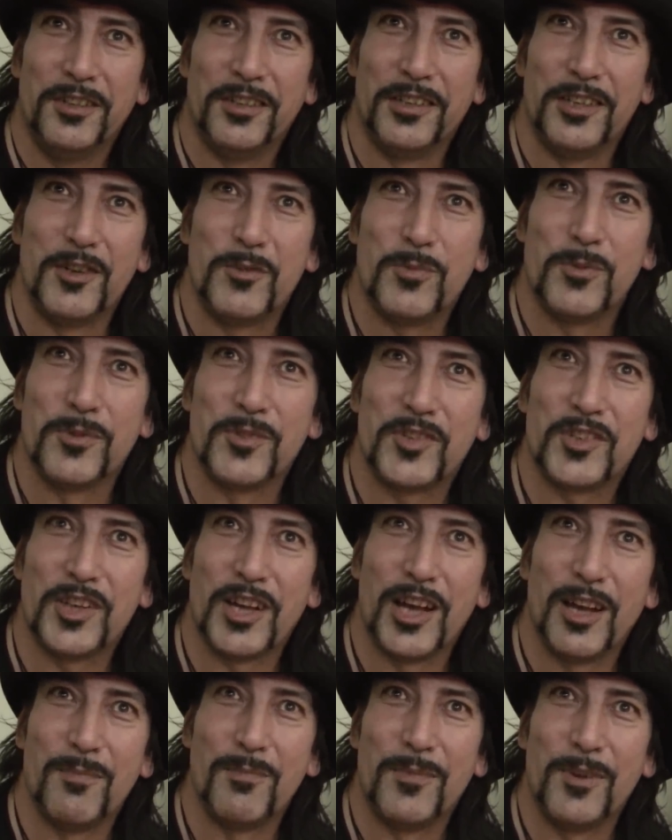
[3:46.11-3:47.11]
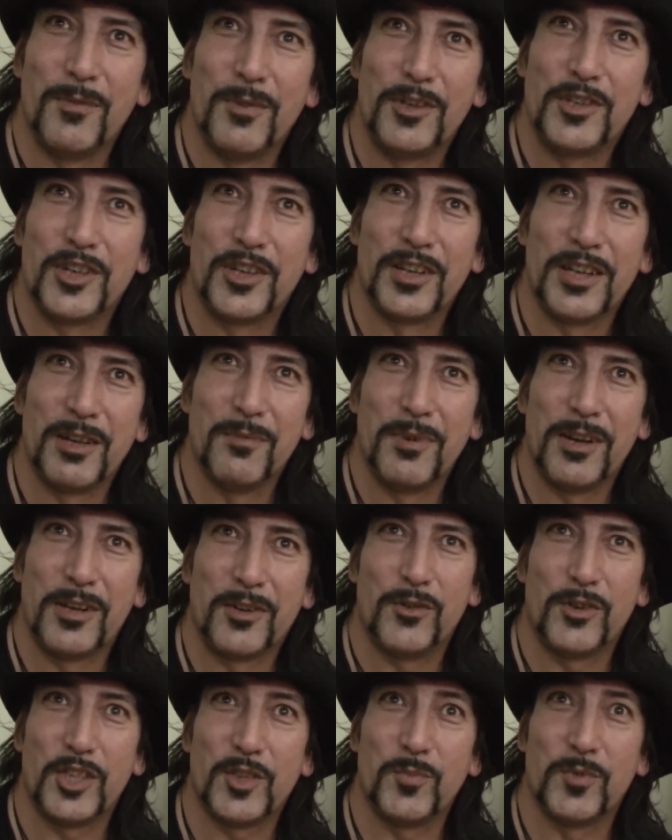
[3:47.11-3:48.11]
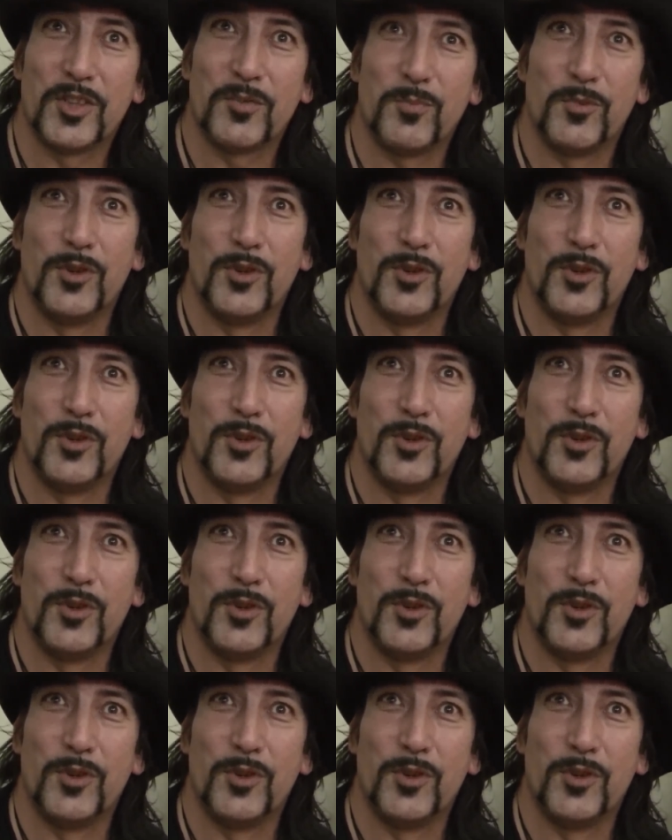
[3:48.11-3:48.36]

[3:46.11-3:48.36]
It was originally a Christmas